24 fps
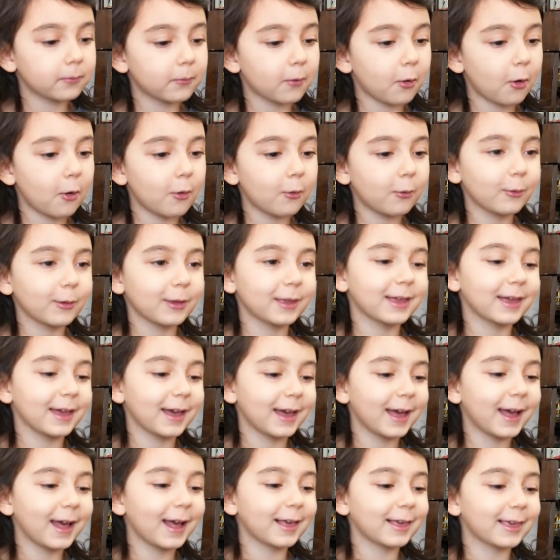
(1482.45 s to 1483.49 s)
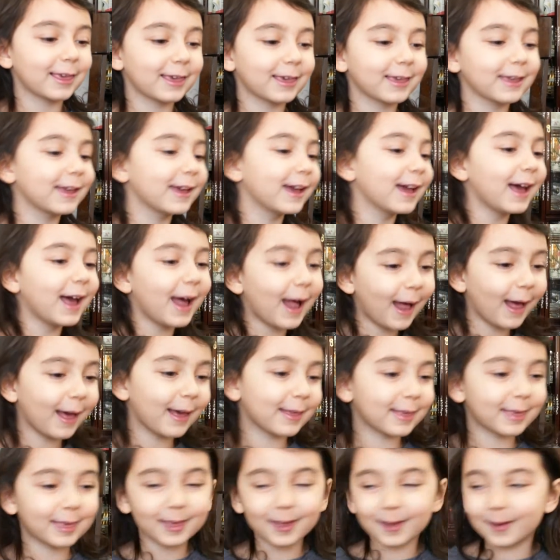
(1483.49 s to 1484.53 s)
Oh, yes,
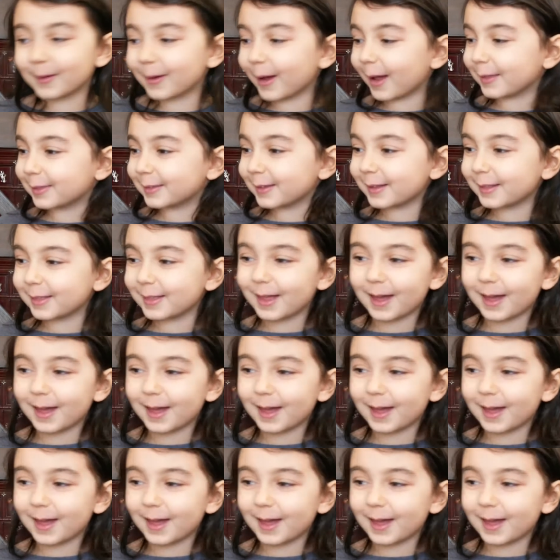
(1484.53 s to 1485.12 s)
you got the clock.